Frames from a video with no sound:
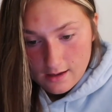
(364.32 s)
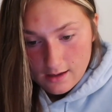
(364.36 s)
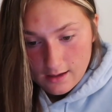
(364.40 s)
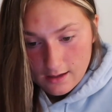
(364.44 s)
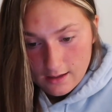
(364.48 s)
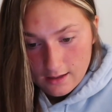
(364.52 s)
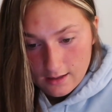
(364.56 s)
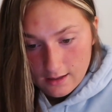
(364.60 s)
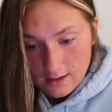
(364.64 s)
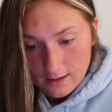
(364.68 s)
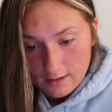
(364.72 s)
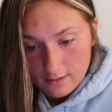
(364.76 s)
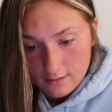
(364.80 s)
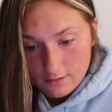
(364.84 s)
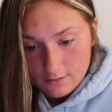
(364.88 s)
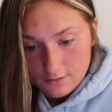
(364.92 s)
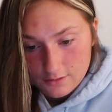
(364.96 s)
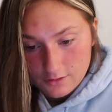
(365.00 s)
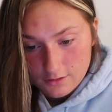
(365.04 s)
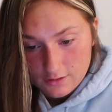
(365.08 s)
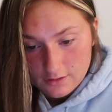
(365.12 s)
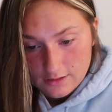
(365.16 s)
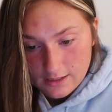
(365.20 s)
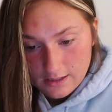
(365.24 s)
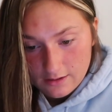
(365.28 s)
and I either
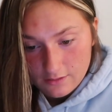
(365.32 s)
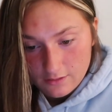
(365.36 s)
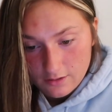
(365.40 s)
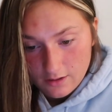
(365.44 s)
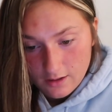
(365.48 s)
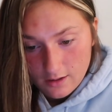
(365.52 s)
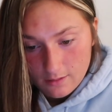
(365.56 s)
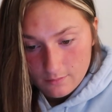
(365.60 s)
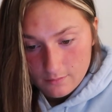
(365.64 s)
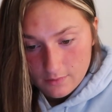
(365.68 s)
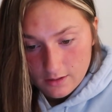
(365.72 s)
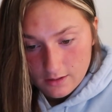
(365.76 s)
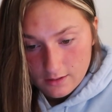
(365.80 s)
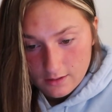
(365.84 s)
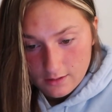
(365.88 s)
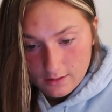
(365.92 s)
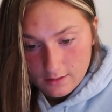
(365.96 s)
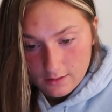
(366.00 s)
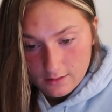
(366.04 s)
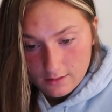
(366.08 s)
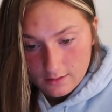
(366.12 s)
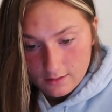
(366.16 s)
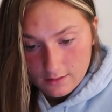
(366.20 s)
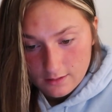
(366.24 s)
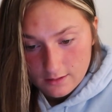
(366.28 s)
turn down or up
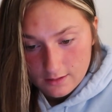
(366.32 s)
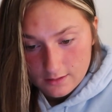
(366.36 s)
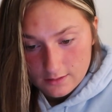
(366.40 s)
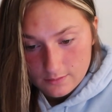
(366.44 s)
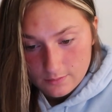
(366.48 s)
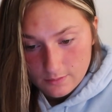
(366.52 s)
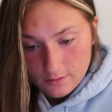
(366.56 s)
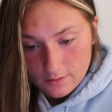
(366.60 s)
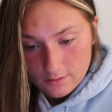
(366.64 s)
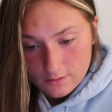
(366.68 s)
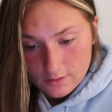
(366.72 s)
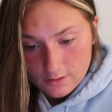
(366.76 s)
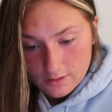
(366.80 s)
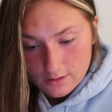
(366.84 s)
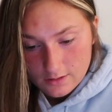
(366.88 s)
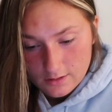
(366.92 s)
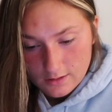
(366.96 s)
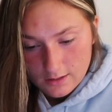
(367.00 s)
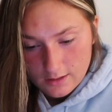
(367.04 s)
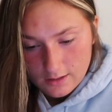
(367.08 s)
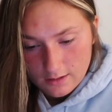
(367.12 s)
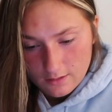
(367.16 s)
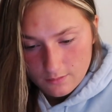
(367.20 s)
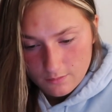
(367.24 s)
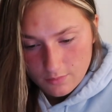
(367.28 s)
the exposure.
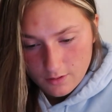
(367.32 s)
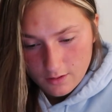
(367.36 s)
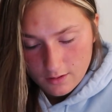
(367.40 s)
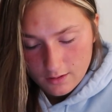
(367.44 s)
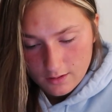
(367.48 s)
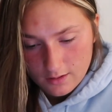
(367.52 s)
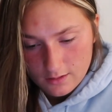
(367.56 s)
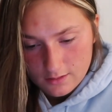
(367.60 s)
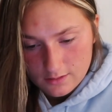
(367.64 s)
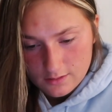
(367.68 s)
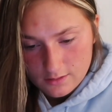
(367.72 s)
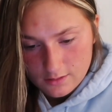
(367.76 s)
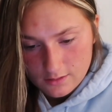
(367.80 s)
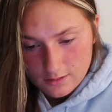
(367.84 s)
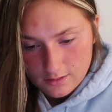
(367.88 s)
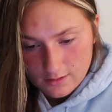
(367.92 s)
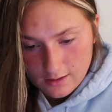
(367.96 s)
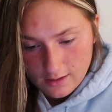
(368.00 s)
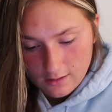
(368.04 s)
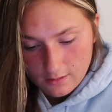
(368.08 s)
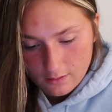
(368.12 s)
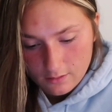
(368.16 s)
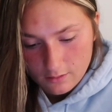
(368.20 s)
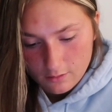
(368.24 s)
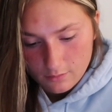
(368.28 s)
Here, I'm probably gonna turn it
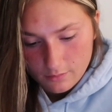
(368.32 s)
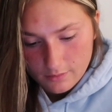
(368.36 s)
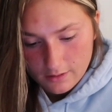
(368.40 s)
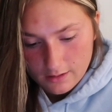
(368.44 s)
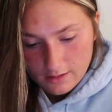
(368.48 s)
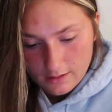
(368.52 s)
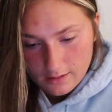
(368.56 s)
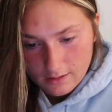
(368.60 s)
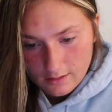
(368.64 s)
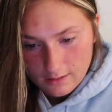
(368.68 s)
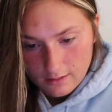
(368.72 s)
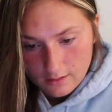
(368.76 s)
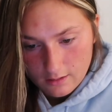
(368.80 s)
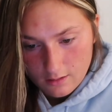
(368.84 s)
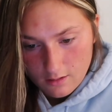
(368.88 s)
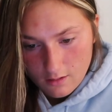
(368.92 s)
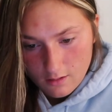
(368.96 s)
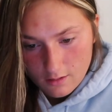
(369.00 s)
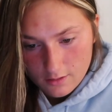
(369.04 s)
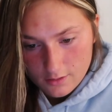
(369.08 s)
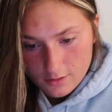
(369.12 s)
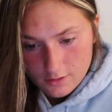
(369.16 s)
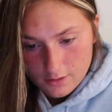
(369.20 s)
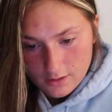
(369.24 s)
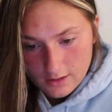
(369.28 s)
down a little bit. In the
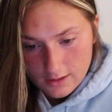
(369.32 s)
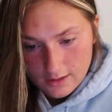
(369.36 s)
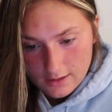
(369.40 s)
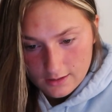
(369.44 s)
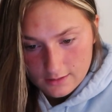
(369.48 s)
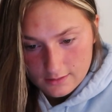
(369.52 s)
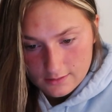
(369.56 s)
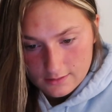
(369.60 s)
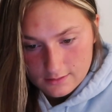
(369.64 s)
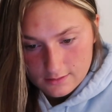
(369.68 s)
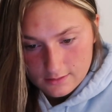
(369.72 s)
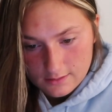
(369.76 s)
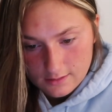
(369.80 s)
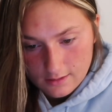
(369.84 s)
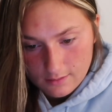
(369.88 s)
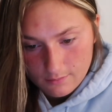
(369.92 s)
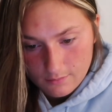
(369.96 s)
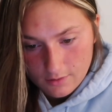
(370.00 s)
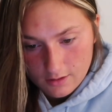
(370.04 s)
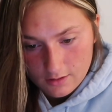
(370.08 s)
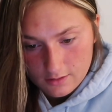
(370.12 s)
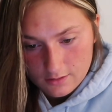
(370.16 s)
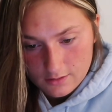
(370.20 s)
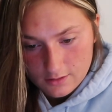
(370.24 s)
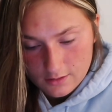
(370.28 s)
contrast, I'm
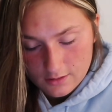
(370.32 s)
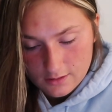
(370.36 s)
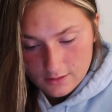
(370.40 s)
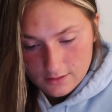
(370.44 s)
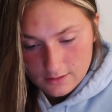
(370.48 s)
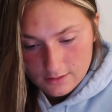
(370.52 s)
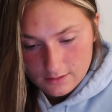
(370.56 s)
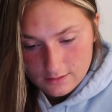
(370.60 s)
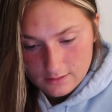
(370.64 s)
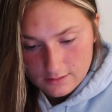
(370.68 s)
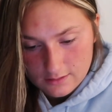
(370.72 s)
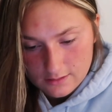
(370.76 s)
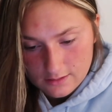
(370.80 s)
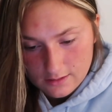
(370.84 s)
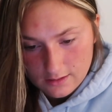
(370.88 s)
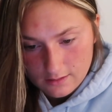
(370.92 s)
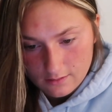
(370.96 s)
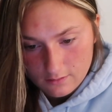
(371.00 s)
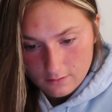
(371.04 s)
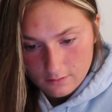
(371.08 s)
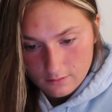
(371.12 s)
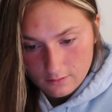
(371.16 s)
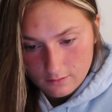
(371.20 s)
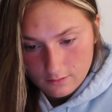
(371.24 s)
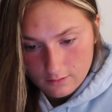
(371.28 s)
gonna turn it
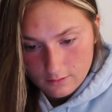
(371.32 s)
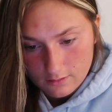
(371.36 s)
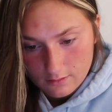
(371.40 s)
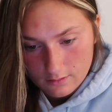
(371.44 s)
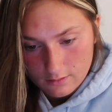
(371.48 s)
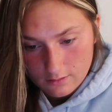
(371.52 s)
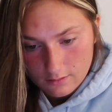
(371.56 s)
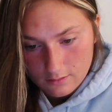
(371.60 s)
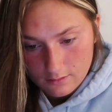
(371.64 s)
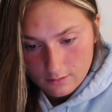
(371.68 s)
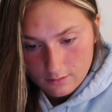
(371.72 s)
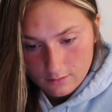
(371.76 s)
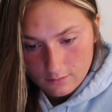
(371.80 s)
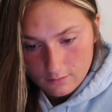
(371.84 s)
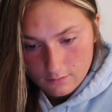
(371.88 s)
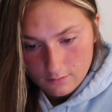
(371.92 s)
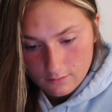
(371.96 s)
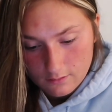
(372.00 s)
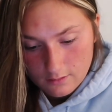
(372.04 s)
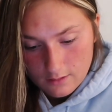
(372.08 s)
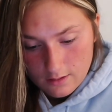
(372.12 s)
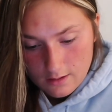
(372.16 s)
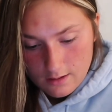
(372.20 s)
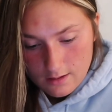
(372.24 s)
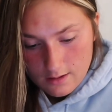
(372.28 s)
down a little.
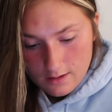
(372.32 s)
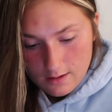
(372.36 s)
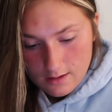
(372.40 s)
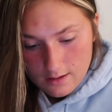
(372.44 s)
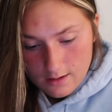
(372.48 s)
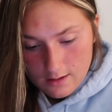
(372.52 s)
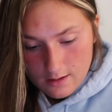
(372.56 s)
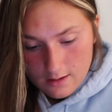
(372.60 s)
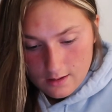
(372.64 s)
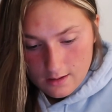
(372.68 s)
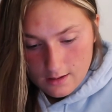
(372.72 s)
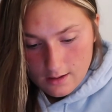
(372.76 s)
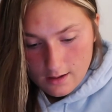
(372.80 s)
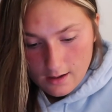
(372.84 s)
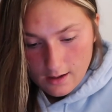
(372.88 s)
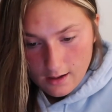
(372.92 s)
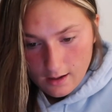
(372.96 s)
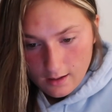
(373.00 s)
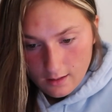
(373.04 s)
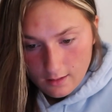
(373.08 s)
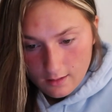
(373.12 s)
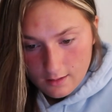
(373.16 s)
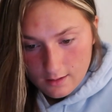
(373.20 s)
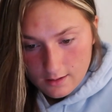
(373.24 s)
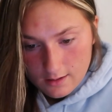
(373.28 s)

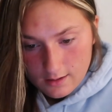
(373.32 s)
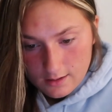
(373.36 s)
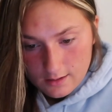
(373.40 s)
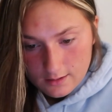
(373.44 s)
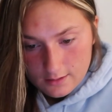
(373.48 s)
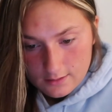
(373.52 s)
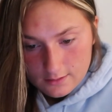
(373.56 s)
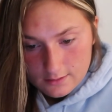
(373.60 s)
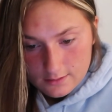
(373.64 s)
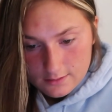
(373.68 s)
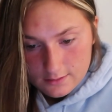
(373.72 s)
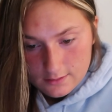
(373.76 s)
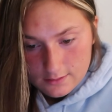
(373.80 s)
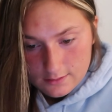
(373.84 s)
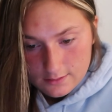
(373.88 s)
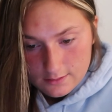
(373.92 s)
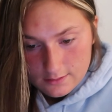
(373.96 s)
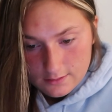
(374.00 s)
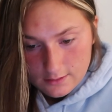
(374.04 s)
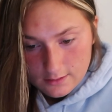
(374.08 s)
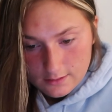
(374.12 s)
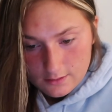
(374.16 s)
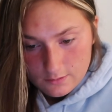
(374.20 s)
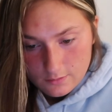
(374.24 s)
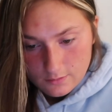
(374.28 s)

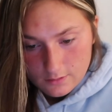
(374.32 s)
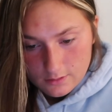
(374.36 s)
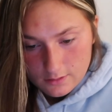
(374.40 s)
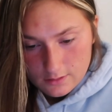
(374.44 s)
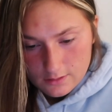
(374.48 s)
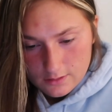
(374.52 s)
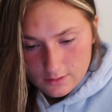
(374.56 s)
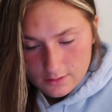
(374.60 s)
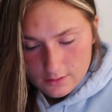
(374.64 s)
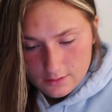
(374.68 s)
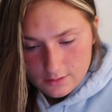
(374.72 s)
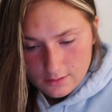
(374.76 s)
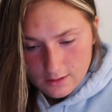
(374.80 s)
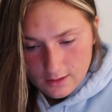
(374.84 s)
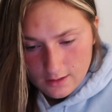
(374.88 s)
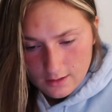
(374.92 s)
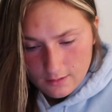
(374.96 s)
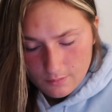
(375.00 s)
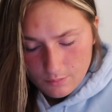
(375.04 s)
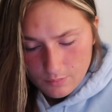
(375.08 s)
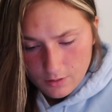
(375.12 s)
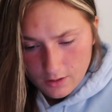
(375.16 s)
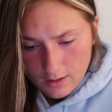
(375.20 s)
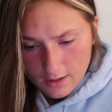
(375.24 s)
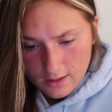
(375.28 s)
Highlights, it's really just
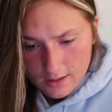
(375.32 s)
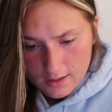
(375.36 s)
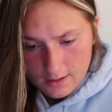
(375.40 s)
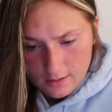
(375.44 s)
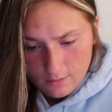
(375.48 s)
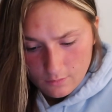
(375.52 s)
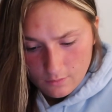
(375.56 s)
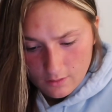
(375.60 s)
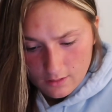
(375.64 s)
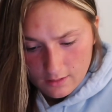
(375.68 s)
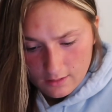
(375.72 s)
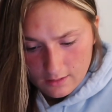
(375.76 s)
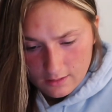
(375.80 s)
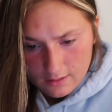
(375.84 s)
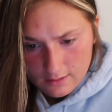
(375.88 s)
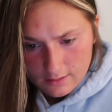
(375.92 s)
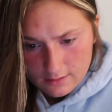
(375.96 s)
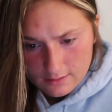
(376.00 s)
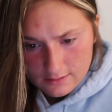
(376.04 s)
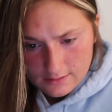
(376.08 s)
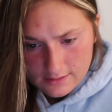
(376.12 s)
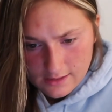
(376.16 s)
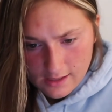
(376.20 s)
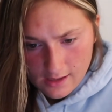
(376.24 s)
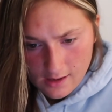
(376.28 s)
like playing with it,
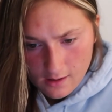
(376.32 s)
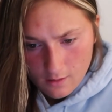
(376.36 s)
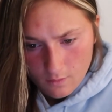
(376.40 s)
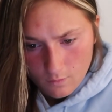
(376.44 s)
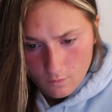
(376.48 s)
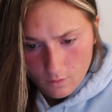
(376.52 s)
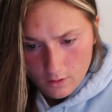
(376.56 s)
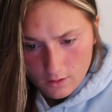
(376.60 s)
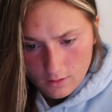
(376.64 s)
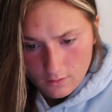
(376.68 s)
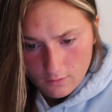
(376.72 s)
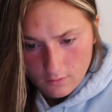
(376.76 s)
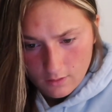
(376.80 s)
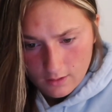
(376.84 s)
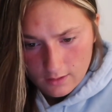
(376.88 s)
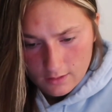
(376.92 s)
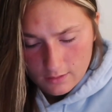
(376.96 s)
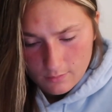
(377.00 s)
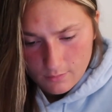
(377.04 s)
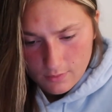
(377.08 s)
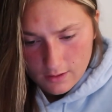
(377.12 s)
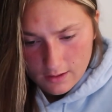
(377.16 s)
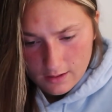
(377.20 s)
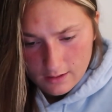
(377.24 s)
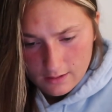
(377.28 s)
seeing what you like
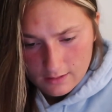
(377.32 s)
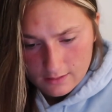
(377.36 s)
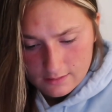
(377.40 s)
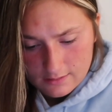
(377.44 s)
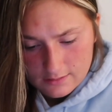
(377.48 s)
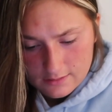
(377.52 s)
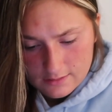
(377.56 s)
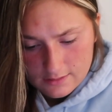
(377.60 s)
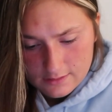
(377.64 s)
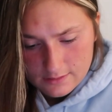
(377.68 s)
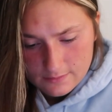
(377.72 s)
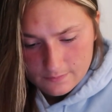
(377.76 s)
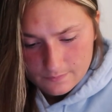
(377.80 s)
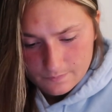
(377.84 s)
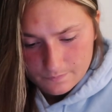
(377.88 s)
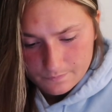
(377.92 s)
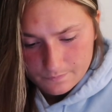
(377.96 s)
the best.